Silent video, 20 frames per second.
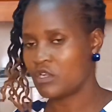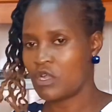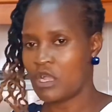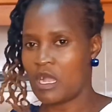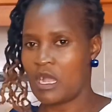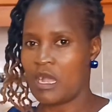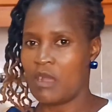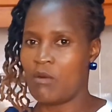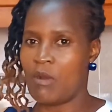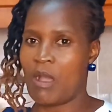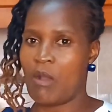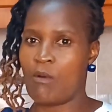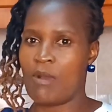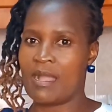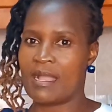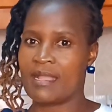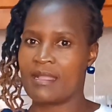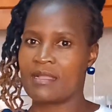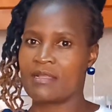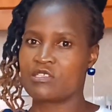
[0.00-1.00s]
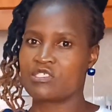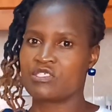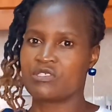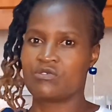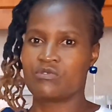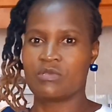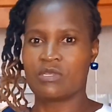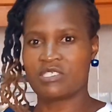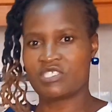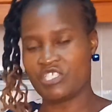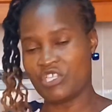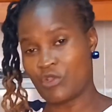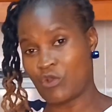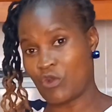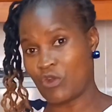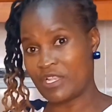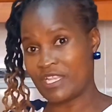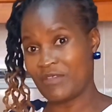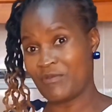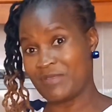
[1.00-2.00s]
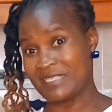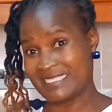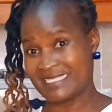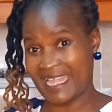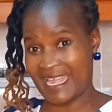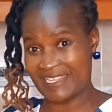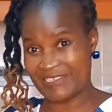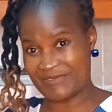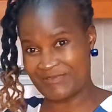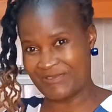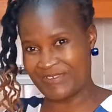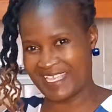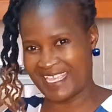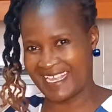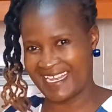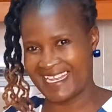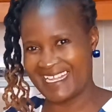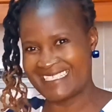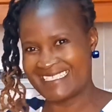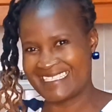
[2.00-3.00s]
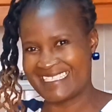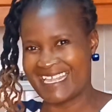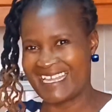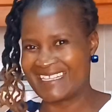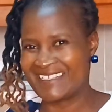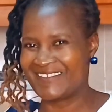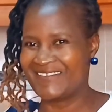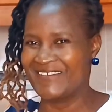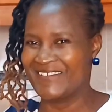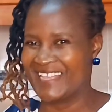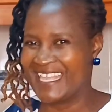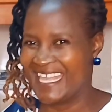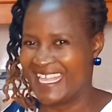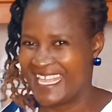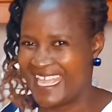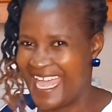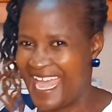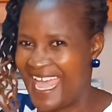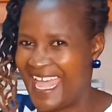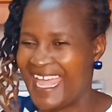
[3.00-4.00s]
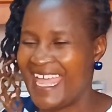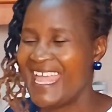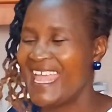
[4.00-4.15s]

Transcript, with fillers: our, our jikoni. We start cooking. Let's start cooking, yeah.